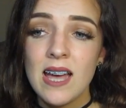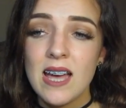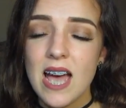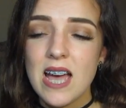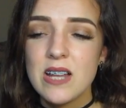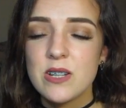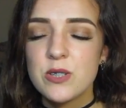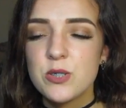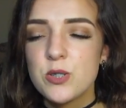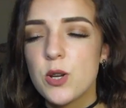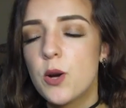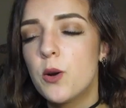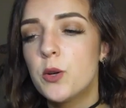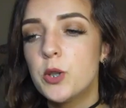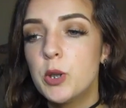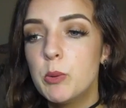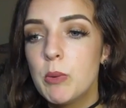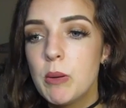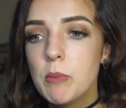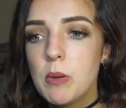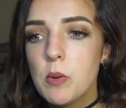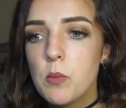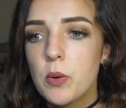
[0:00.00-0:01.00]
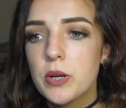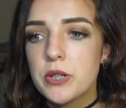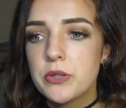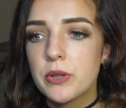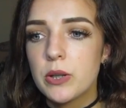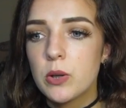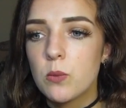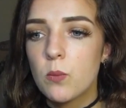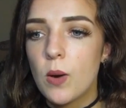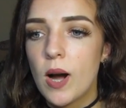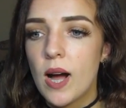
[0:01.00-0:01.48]
And so you may be
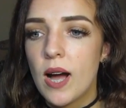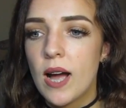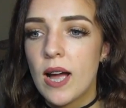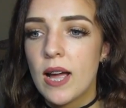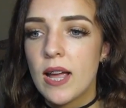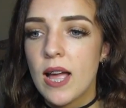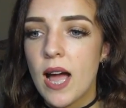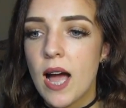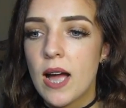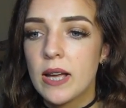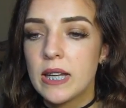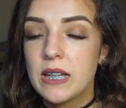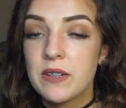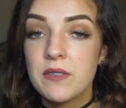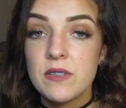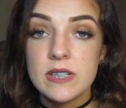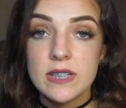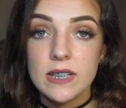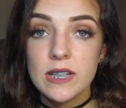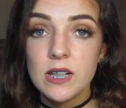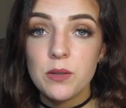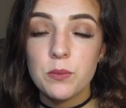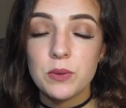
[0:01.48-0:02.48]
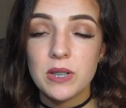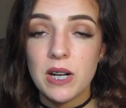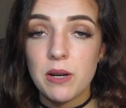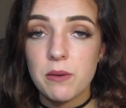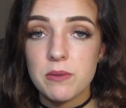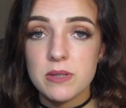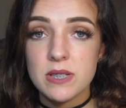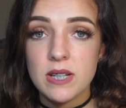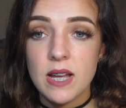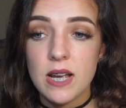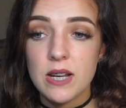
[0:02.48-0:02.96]
wondering why I even did it when I
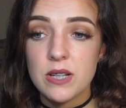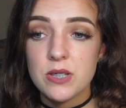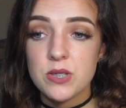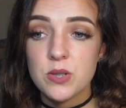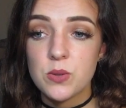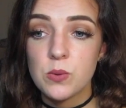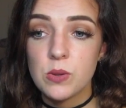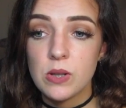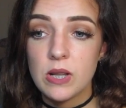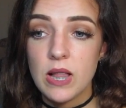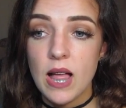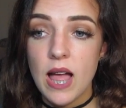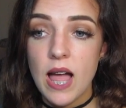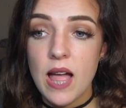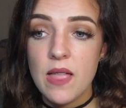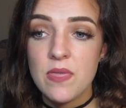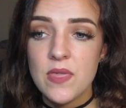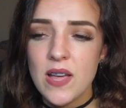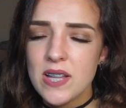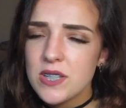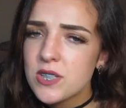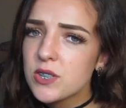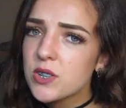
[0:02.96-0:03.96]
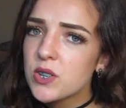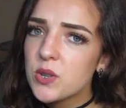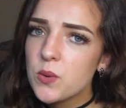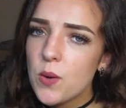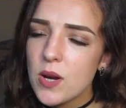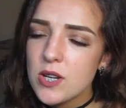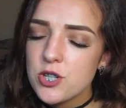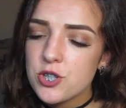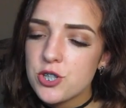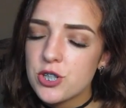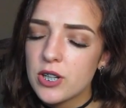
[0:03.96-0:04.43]
was in high school, and that's a good
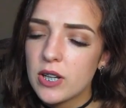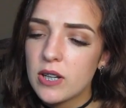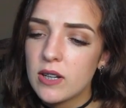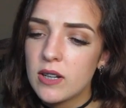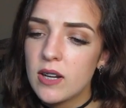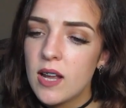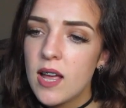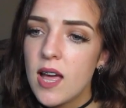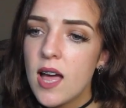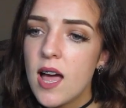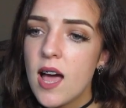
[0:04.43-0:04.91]
question.